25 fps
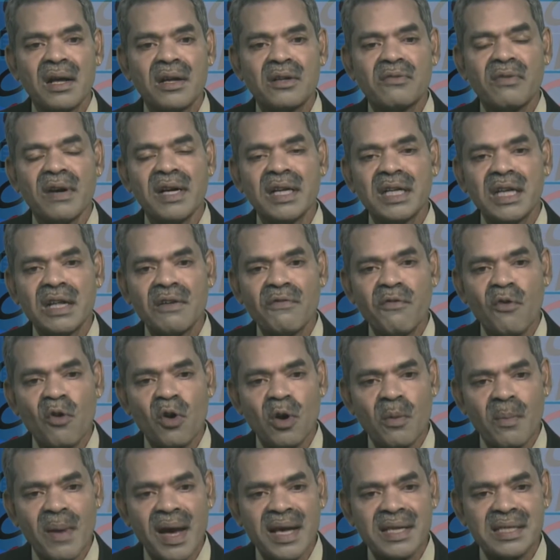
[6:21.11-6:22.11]

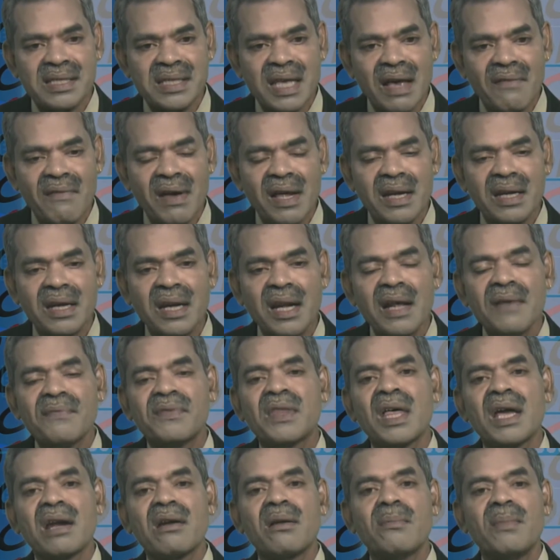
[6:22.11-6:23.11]
24/7
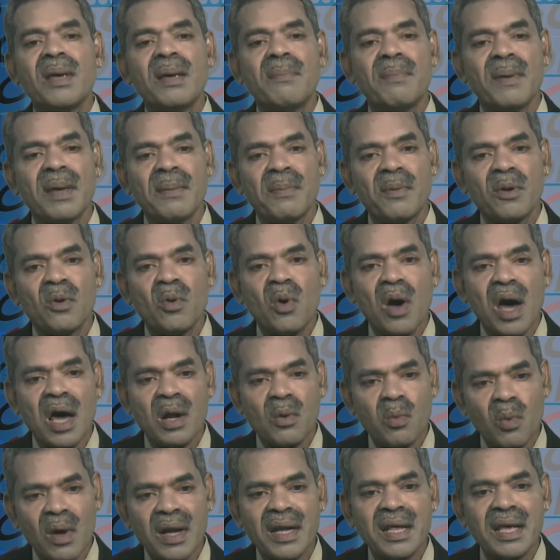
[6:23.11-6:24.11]
there will be people who are
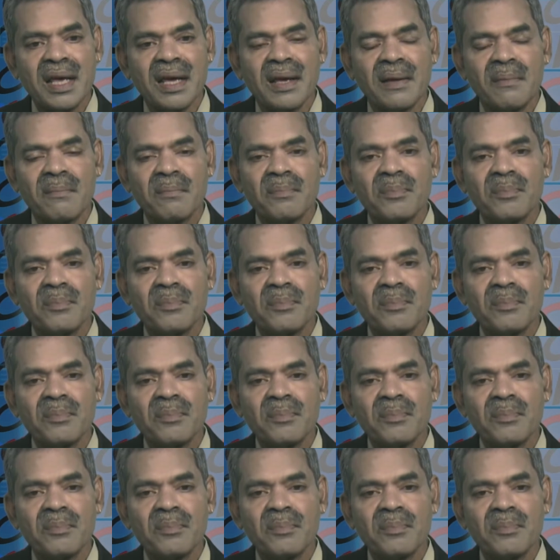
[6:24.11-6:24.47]
working.